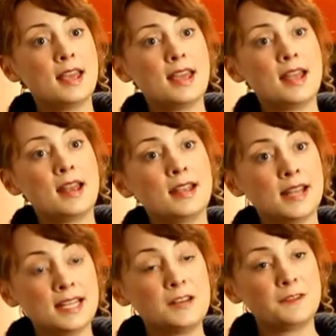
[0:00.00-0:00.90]

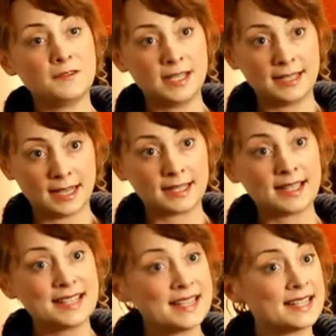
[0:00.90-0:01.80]
in nineteen fifty-six.
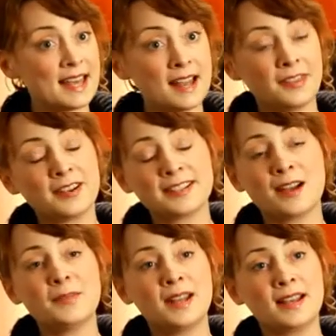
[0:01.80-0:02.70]
Since then, there has
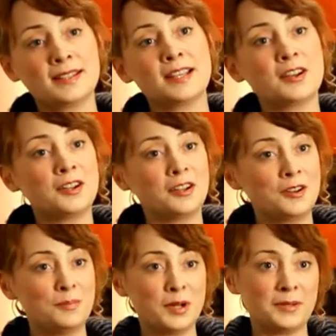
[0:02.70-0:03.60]
not been a
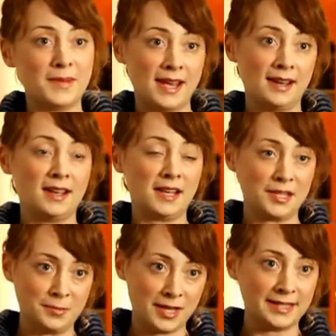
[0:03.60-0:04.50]
single bald man
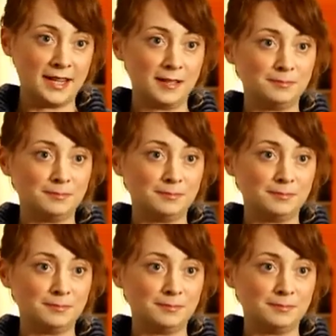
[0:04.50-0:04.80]
elected president.